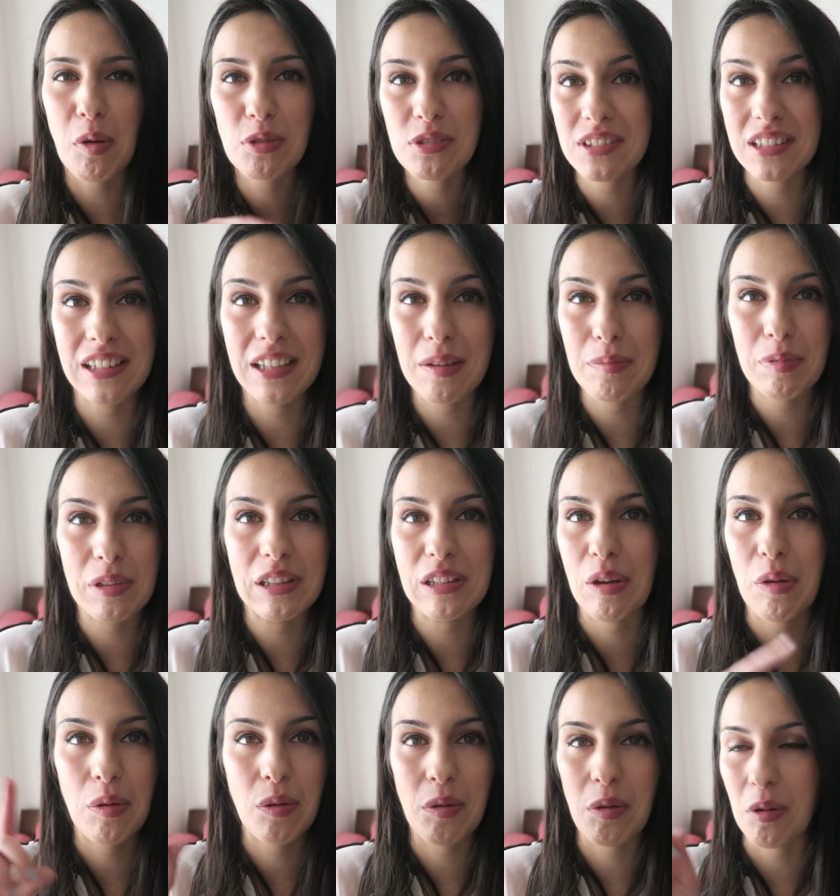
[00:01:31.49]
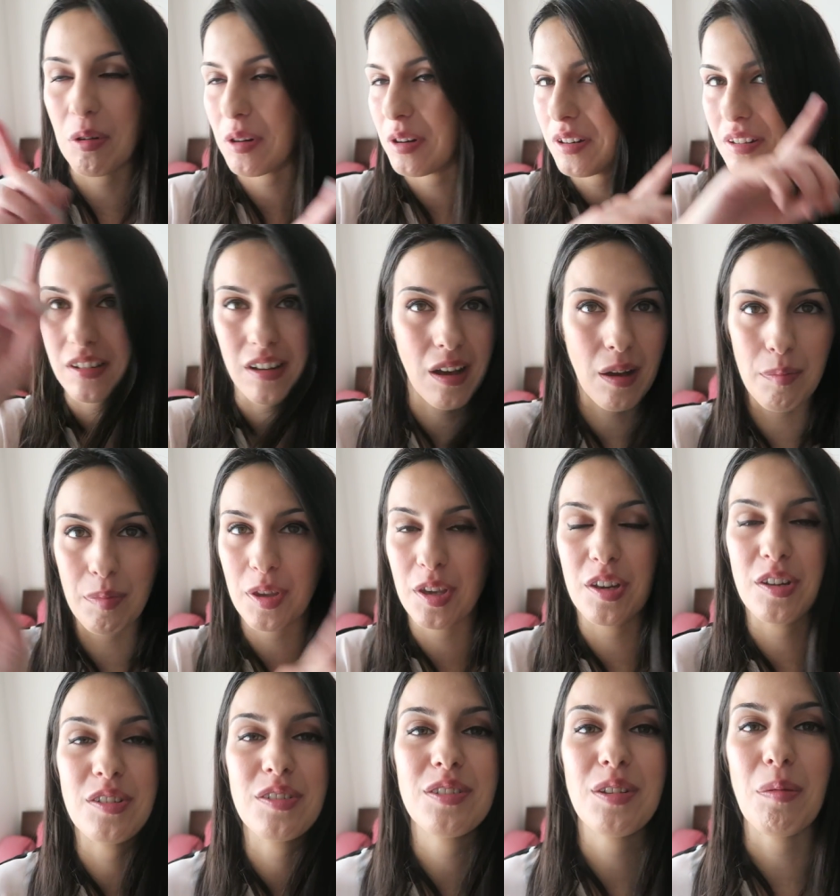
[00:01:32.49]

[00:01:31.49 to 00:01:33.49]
post the link below or up here